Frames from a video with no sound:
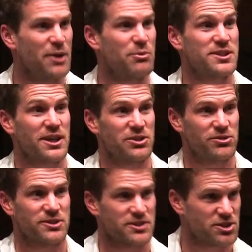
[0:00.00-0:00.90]
Now, was that
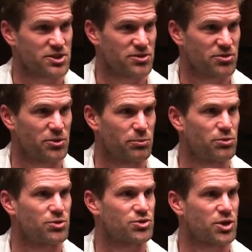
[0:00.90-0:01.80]
your decision or the
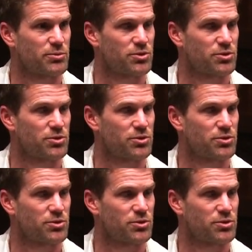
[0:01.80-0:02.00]
no, wardrobe?